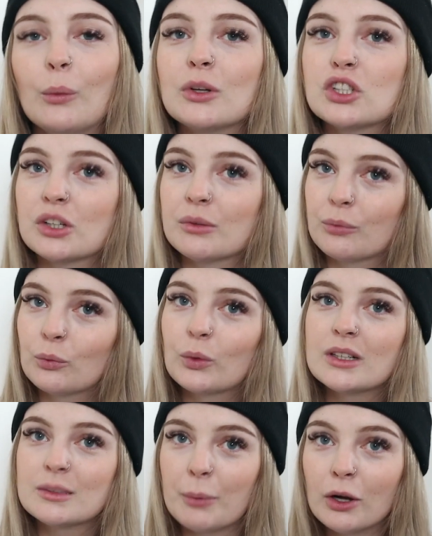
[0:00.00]
which
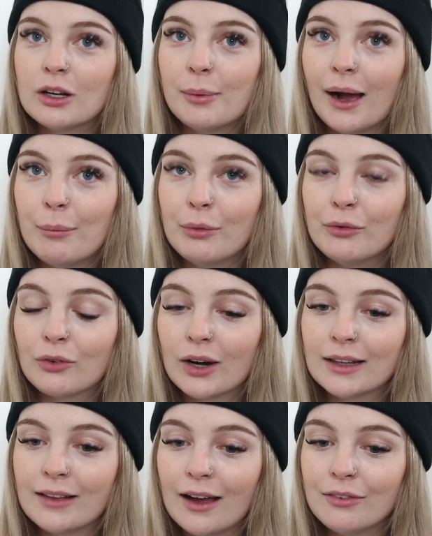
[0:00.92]
we spoke about before
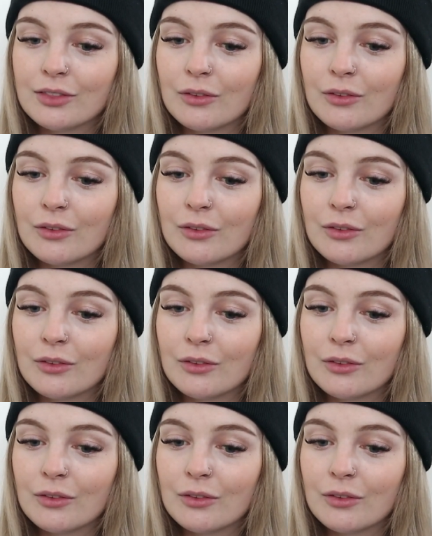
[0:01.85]
I left,